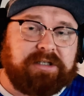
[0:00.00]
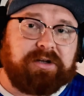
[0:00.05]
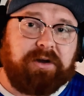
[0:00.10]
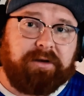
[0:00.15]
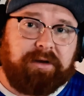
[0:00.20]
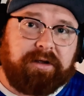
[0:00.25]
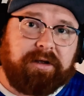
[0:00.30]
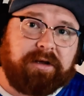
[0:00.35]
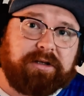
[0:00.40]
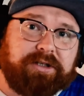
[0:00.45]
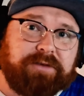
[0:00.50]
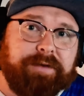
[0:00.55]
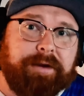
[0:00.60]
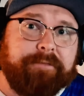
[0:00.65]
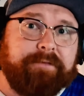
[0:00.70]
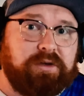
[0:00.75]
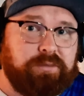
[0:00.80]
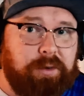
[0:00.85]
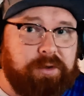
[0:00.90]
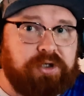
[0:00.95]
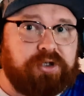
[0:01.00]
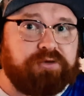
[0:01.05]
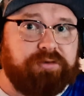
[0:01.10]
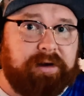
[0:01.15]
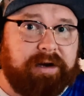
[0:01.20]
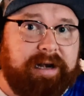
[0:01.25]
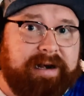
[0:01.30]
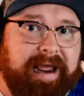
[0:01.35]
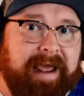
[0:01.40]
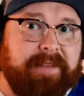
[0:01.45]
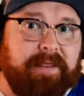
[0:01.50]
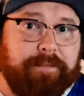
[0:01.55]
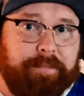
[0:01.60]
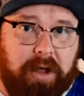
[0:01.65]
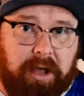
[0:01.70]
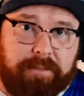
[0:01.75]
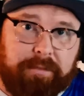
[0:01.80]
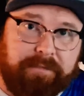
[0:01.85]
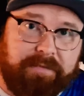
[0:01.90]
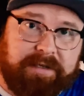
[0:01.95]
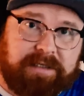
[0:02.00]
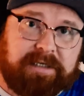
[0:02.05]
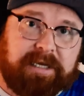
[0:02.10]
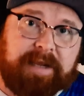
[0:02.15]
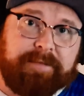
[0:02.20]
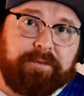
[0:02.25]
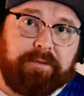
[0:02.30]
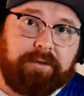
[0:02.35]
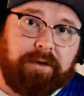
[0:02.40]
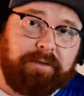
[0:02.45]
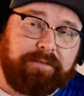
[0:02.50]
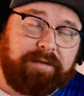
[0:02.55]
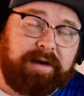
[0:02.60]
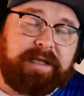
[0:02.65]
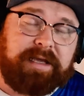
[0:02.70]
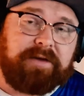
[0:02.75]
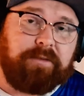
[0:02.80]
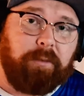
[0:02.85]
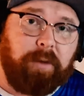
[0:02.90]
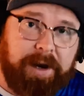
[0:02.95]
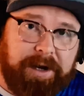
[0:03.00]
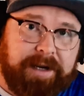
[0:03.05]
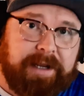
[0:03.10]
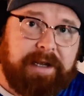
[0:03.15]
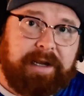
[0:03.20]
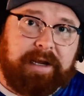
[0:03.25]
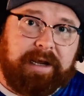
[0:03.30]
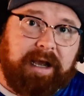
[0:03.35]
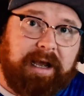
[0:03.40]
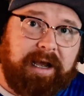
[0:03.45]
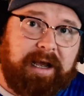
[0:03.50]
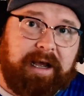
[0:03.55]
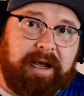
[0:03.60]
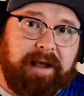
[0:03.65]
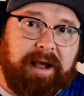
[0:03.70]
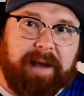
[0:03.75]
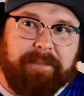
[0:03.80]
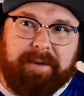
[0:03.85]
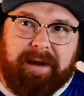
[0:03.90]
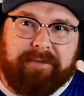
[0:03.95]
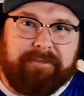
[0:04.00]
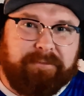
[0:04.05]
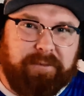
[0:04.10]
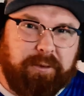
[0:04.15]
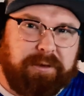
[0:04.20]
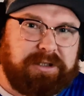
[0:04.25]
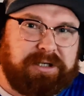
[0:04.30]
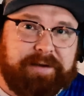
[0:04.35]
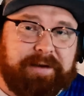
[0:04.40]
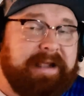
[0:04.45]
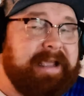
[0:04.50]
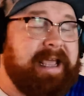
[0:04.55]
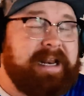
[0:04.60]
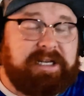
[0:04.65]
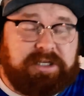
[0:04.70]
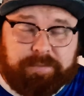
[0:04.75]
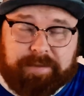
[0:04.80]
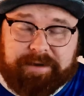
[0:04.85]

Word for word: Doncaster Rovers were struggling at the bottom of the table of League One. Uh, but unfortunately, again, as